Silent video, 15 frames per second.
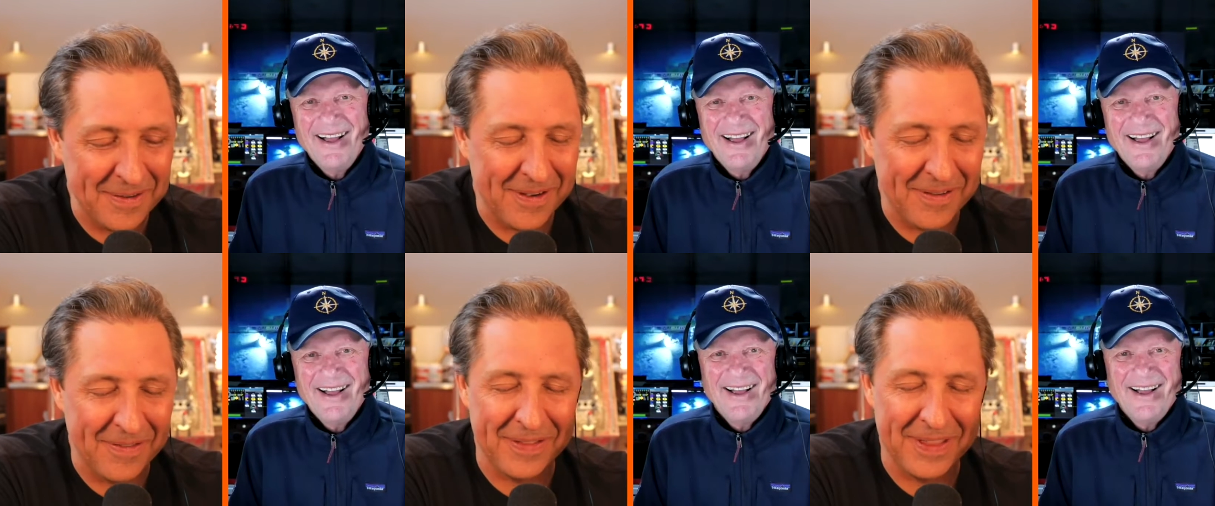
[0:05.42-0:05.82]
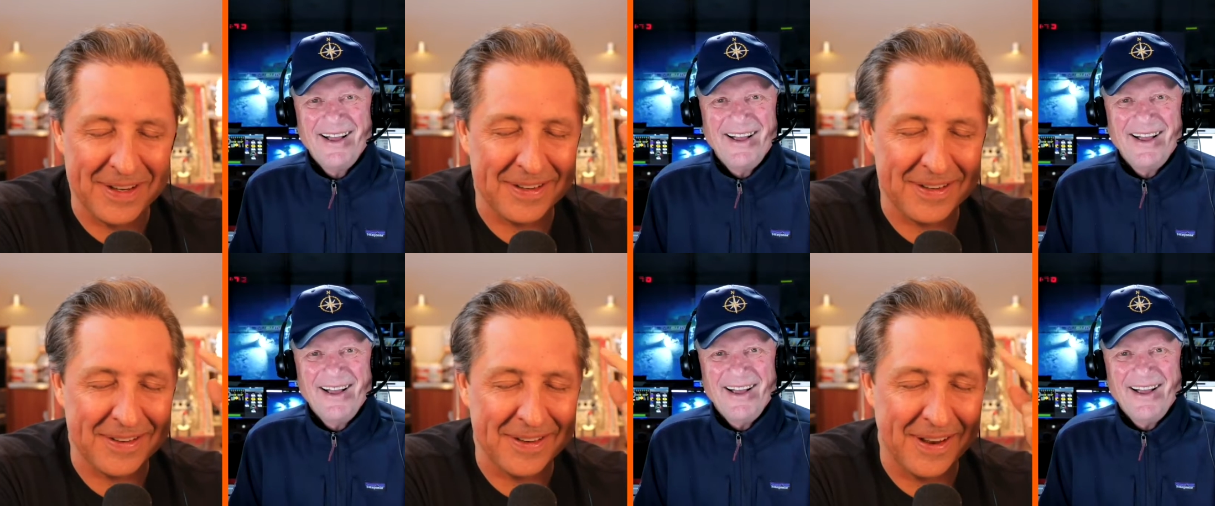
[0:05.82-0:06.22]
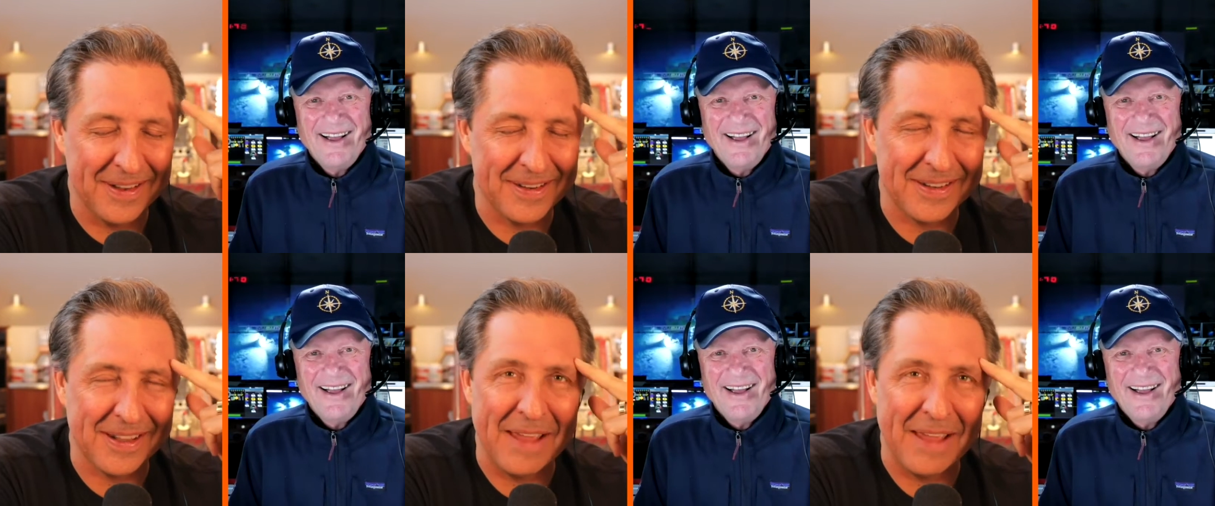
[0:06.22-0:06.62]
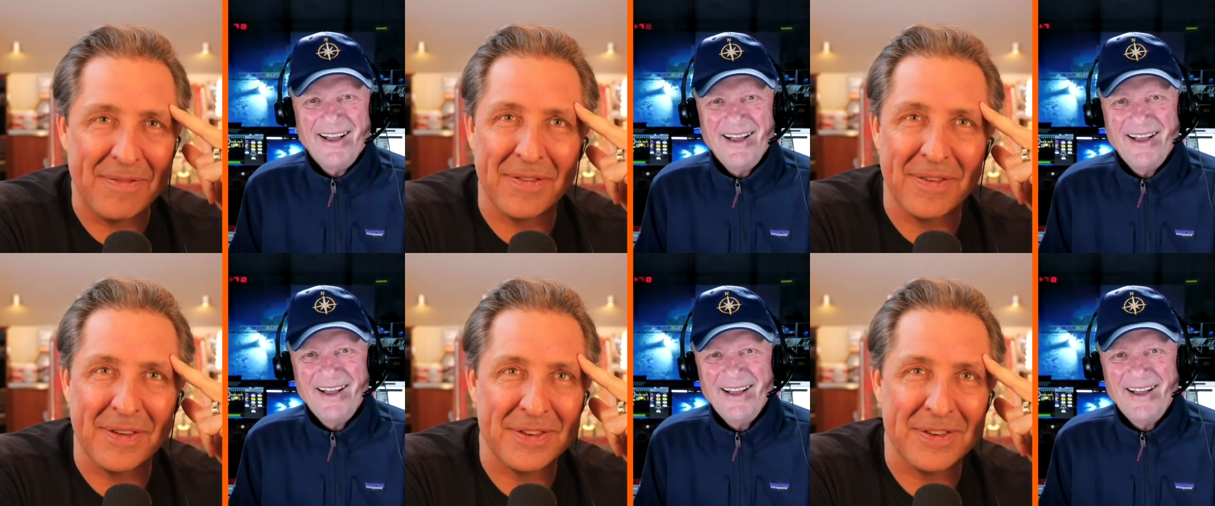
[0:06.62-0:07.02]
Speaker 1: have this this life of
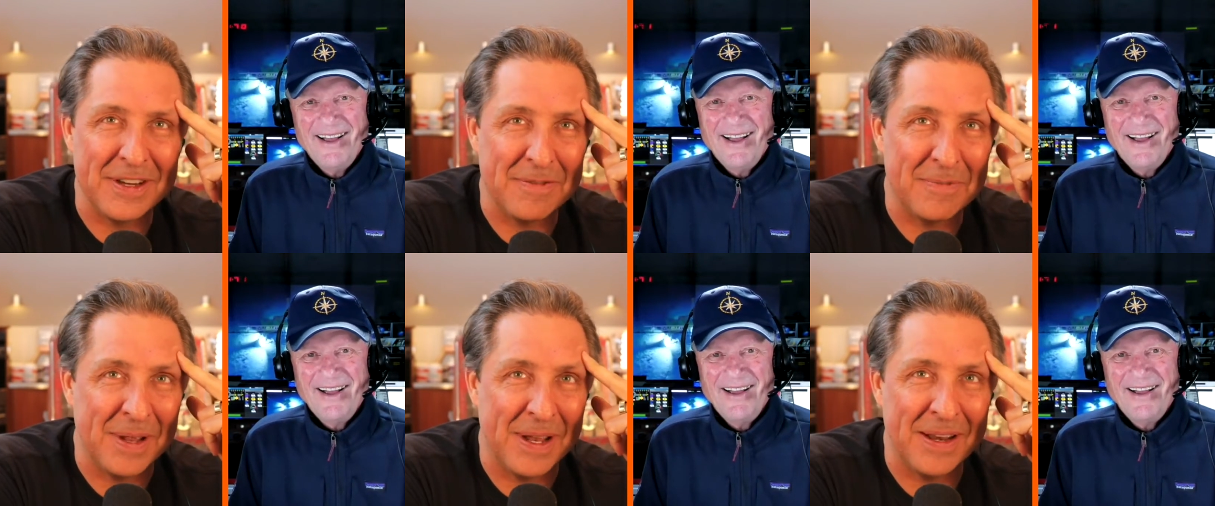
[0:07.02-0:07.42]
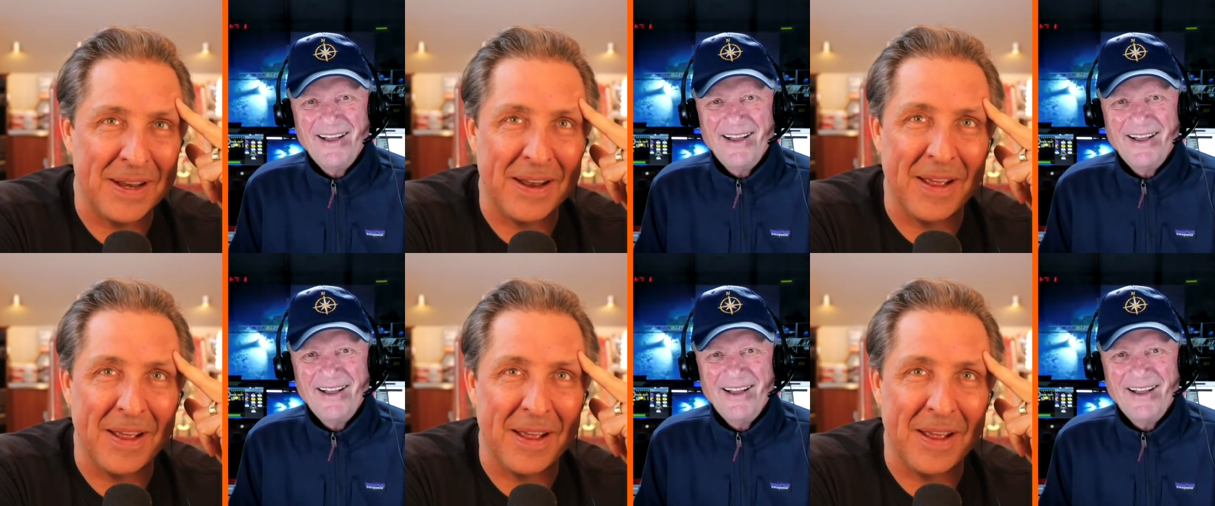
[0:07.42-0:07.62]
achievement, uh,